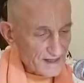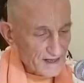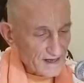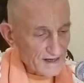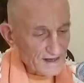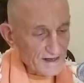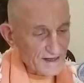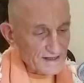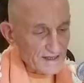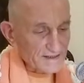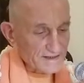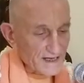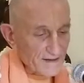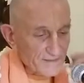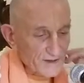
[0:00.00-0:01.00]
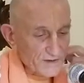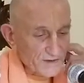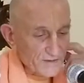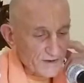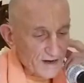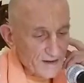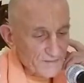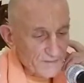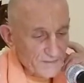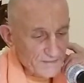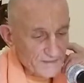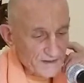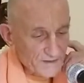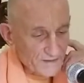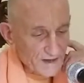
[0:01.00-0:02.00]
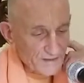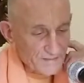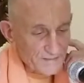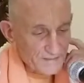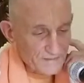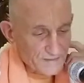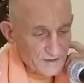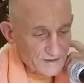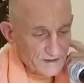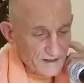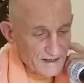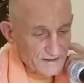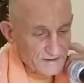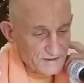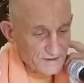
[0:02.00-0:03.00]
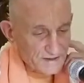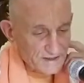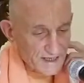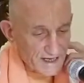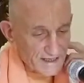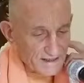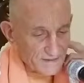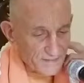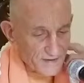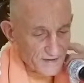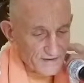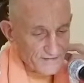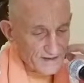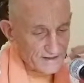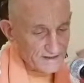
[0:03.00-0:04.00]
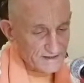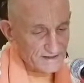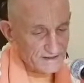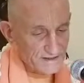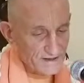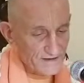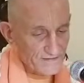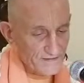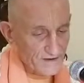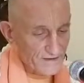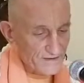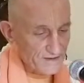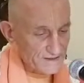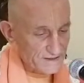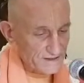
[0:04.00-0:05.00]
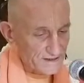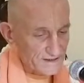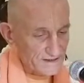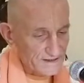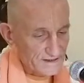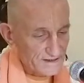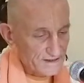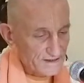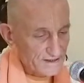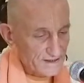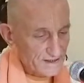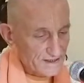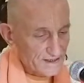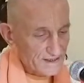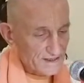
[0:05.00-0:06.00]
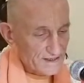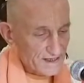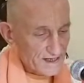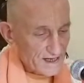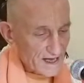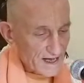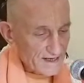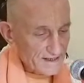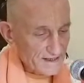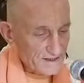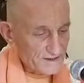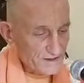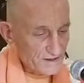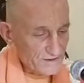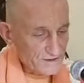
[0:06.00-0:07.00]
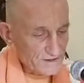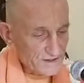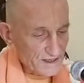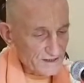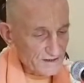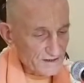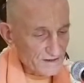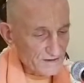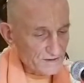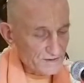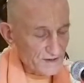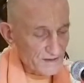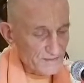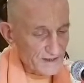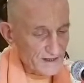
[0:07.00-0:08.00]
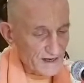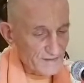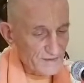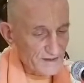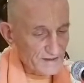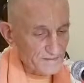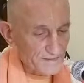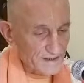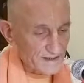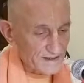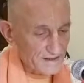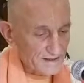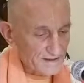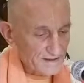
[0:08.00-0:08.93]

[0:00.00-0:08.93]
at that time the Nawab was going to attack the province of Orissa. And he told Sanatana Goswami, come with me.